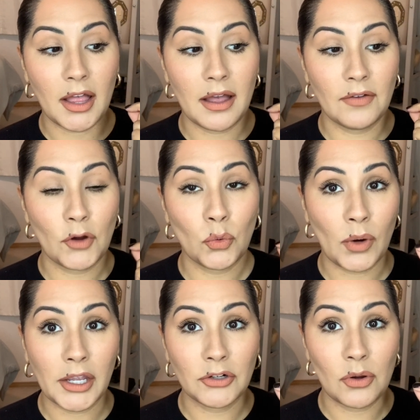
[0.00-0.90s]
of
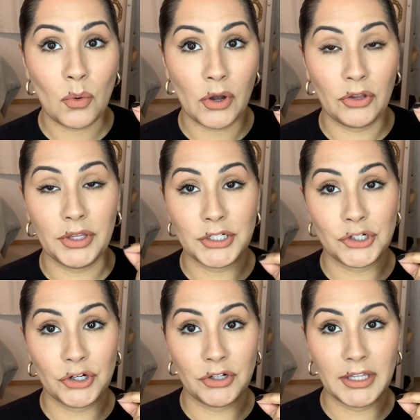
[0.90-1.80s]
oregano oil
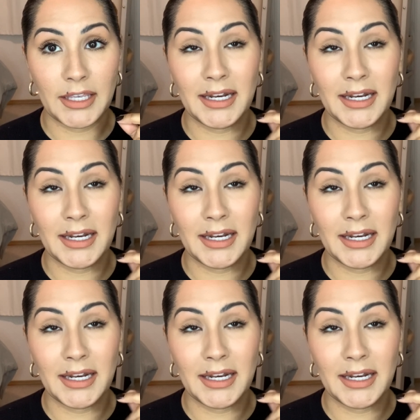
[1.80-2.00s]
internally,